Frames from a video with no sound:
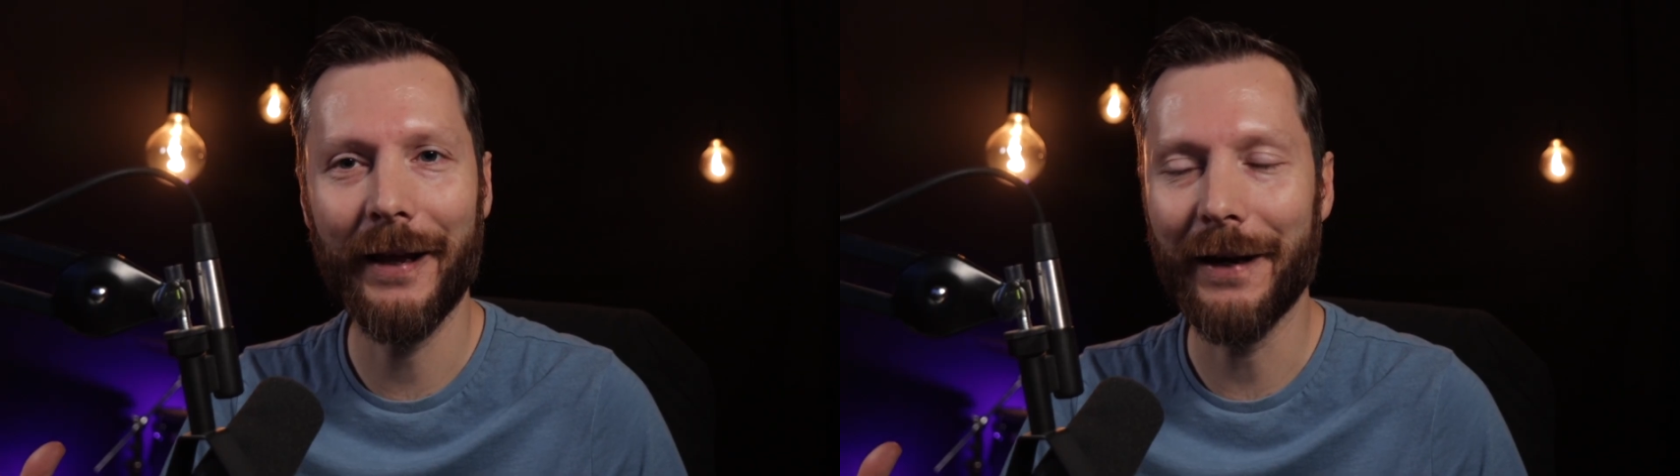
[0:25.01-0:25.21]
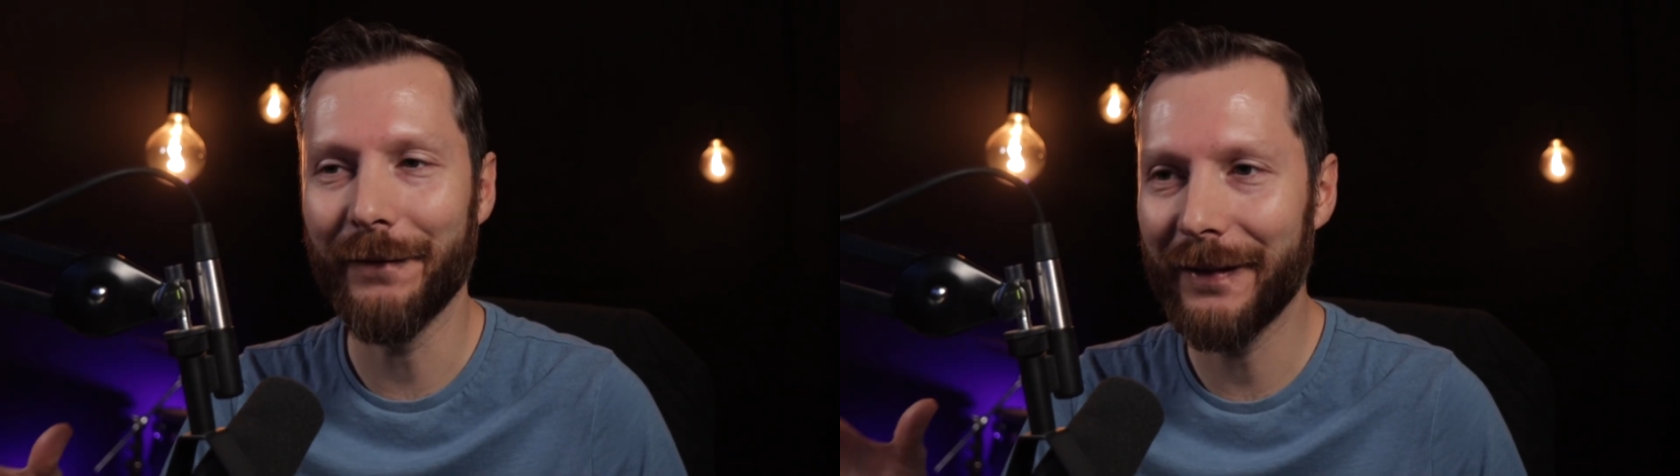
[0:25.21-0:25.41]

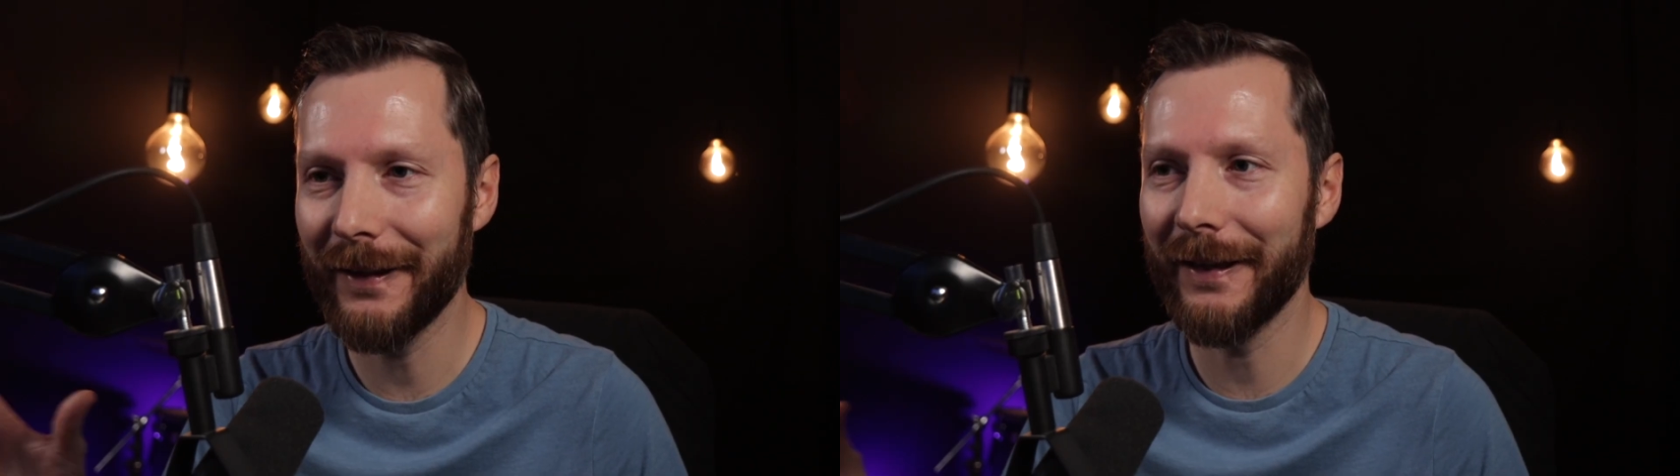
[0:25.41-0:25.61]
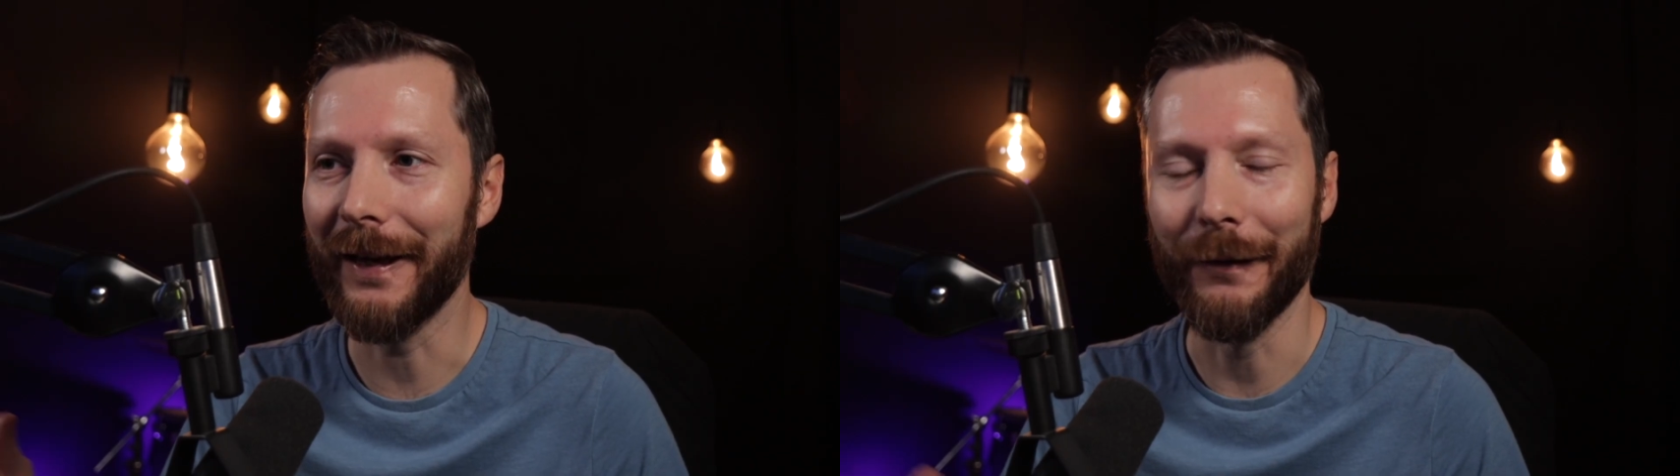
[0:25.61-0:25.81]

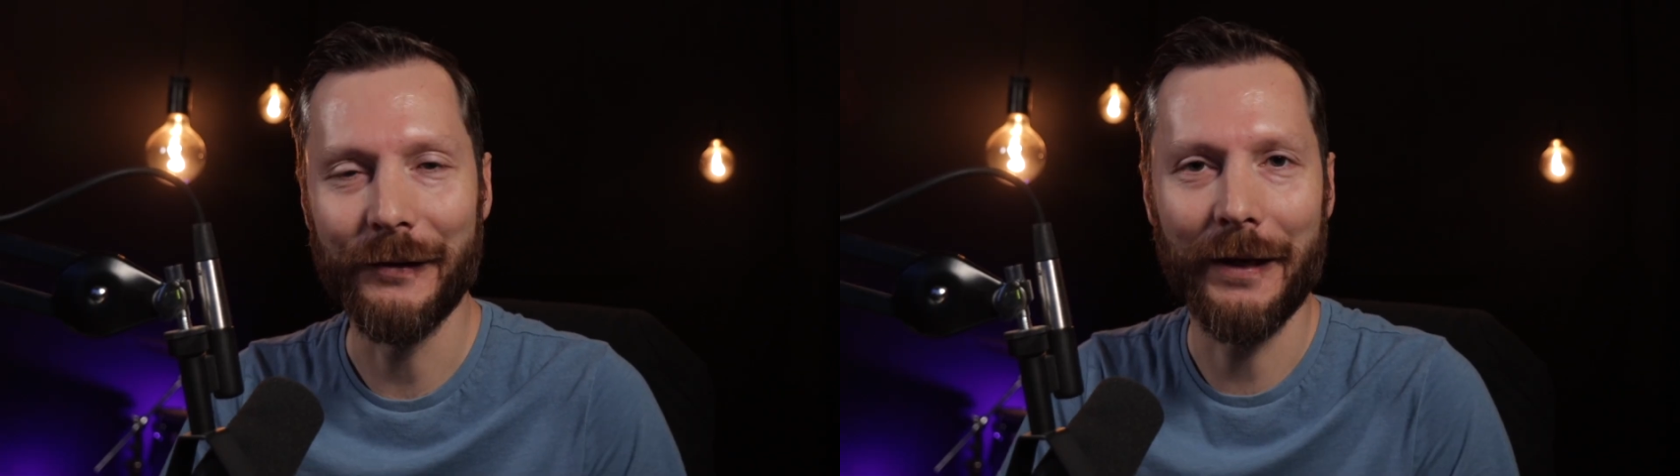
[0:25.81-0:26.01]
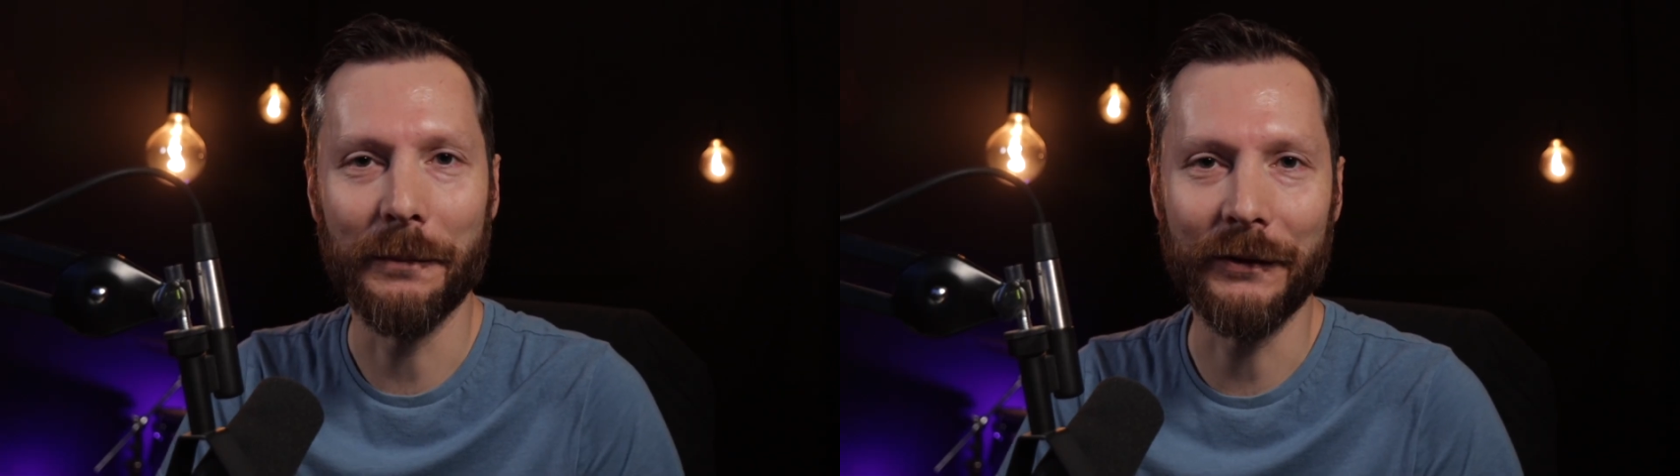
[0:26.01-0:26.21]
everything, I was
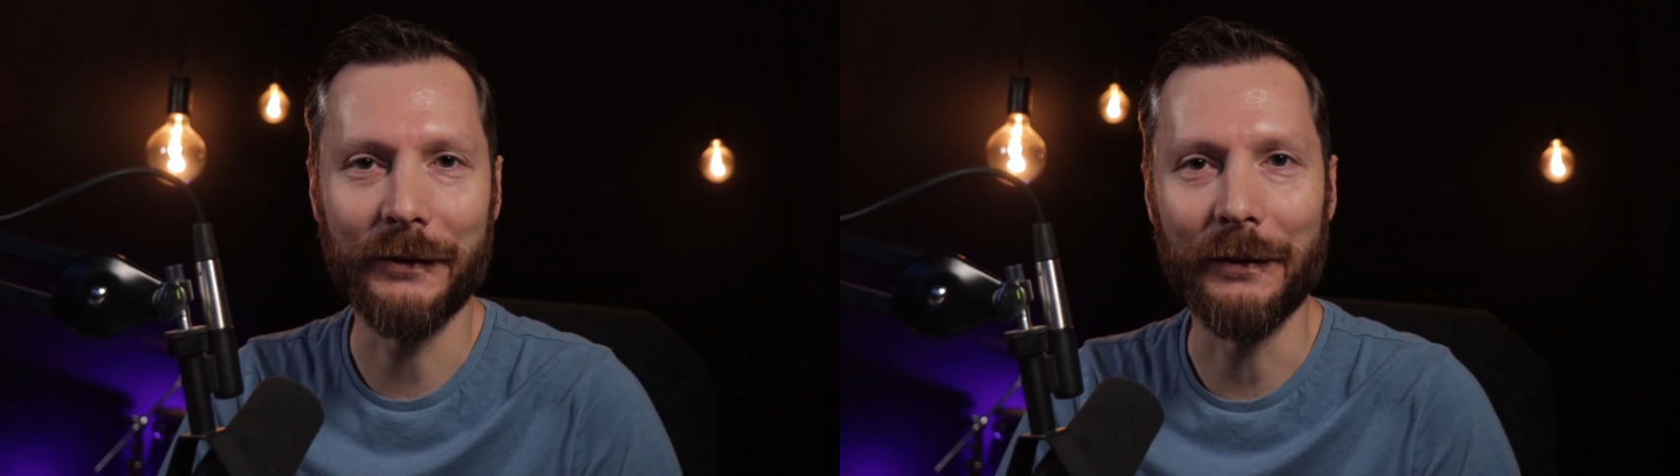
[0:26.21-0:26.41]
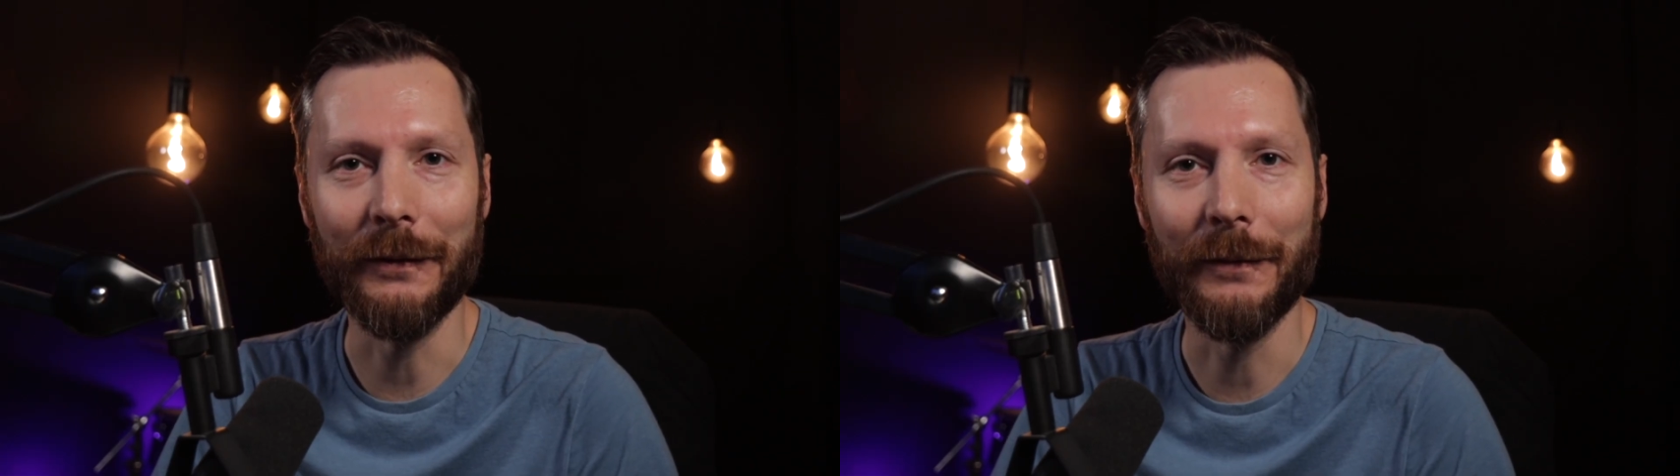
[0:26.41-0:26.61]
able
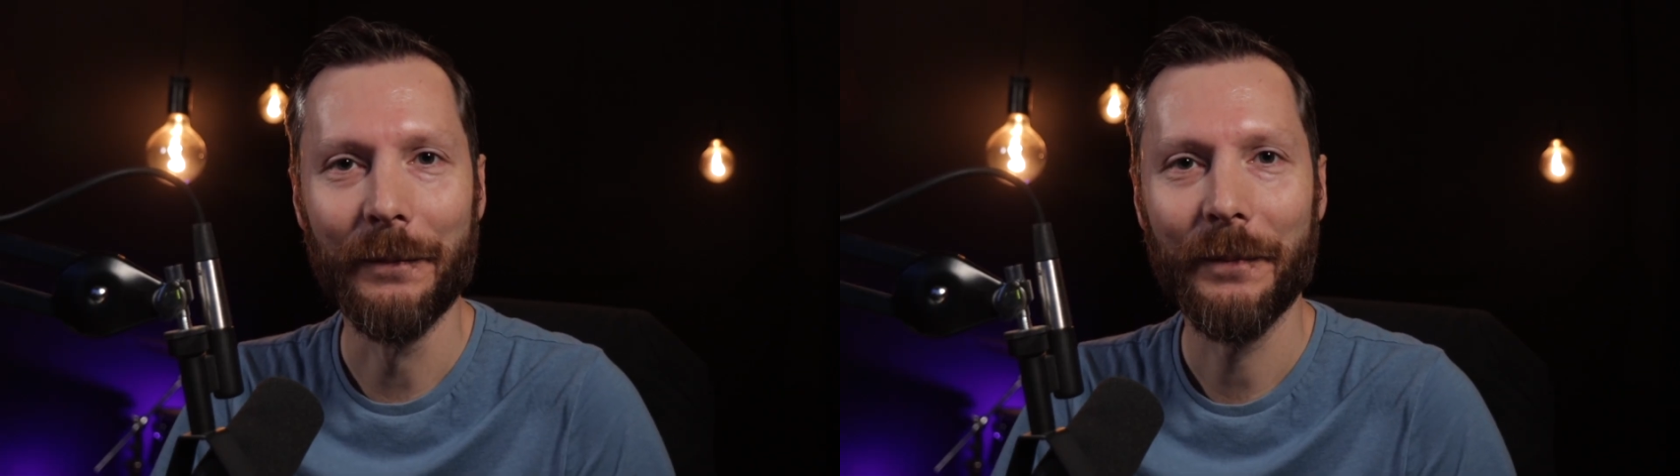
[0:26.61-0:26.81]
to